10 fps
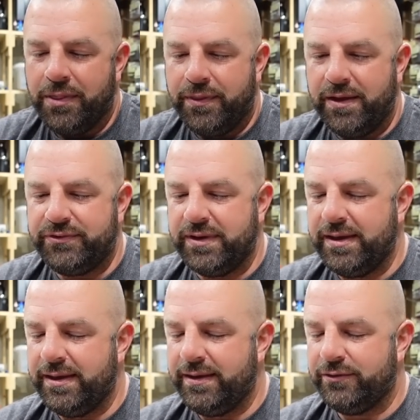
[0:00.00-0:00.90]
This
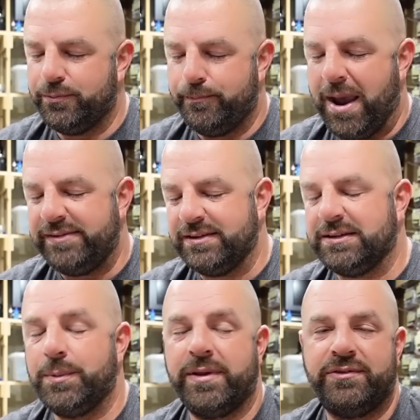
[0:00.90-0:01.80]
is
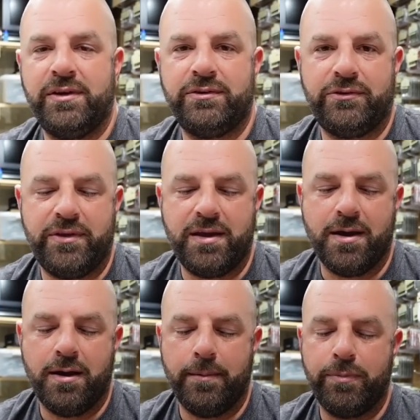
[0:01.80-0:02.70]
basically what this is
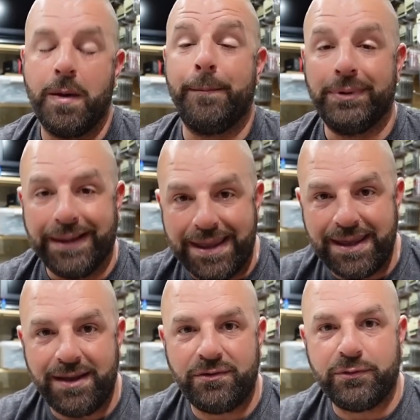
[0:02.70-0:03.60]
the
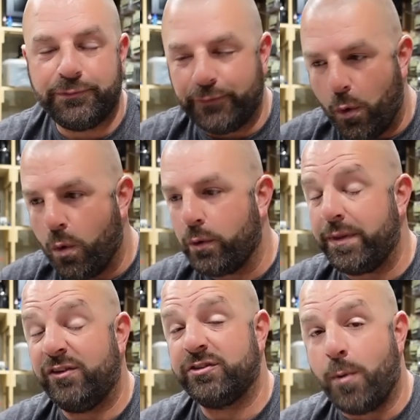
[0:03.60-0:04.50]
blades for
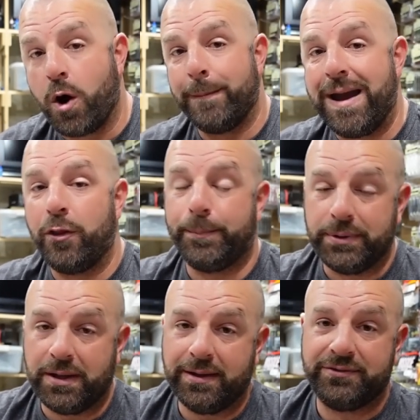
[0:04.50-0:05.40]
the Smart Mouth
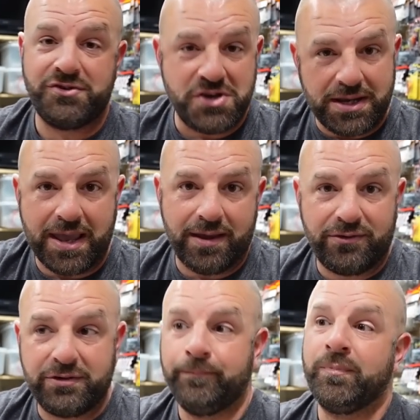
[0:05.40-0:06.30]
Plus jig
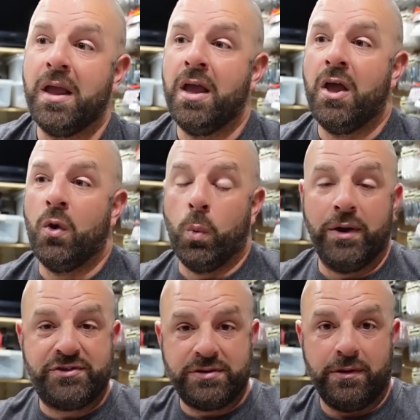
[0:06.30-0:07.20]
heads,
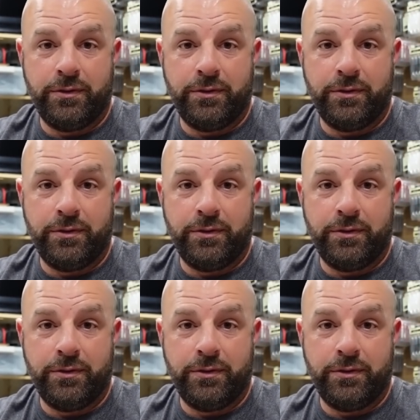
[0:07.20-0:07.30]
which